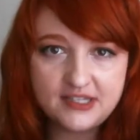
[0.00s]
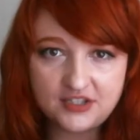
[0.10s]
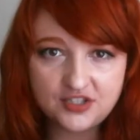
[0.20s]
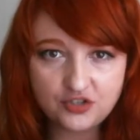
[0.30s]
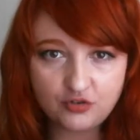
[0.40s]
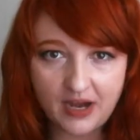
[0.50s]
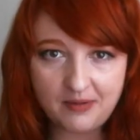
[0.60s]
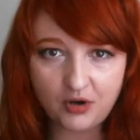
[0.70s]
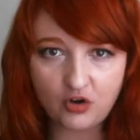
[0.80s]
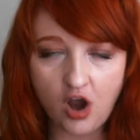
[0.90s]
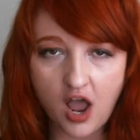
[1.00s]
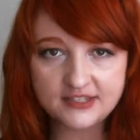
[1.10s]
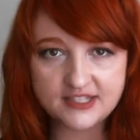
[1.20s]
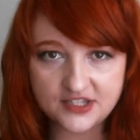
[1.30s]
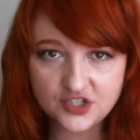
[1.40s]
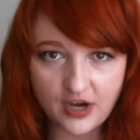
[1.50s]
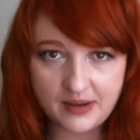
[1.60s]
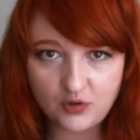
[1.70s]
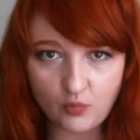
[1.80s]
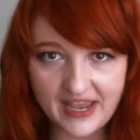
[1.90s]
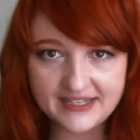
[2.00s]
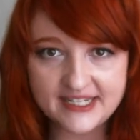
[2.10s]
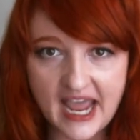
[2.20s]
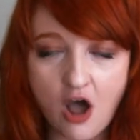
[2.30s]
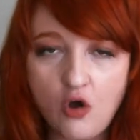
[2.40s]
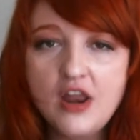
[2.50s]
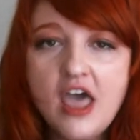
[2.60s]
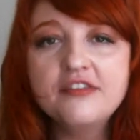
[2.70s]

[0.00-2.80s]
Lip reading: that scrape across and scrape the waste out,